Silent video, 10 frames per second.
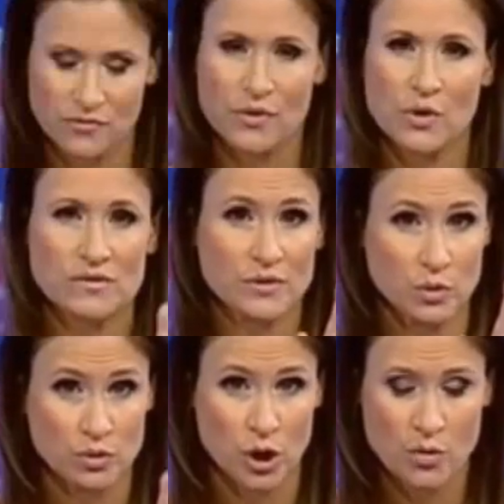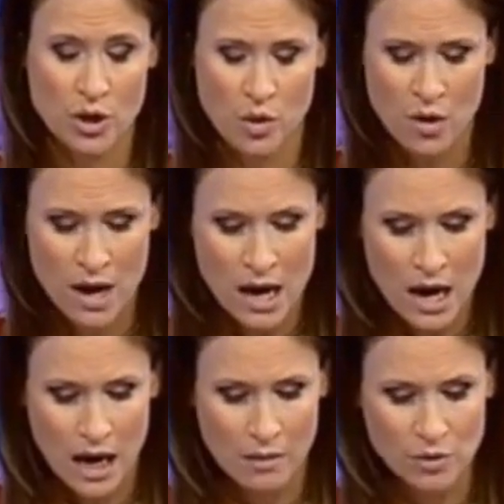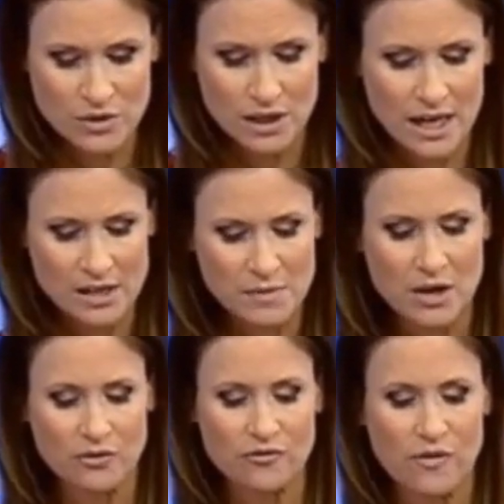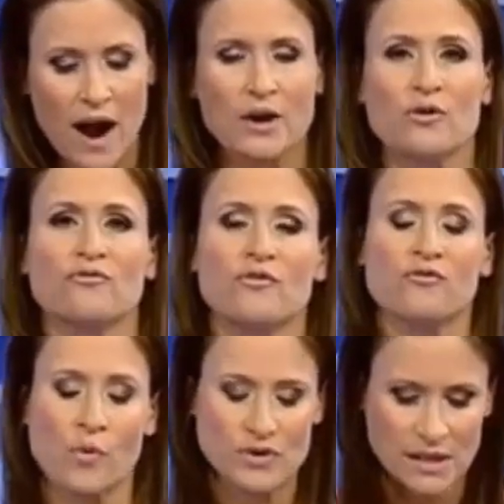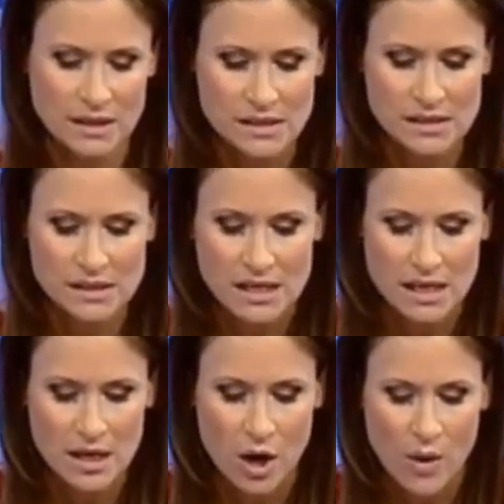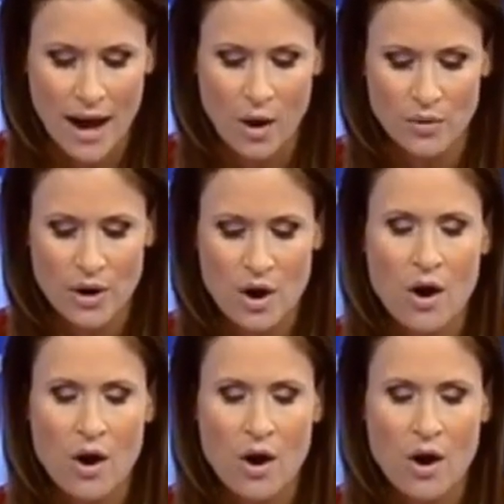those of you who don't know, Mozilla has been under fire for forcing its CEO out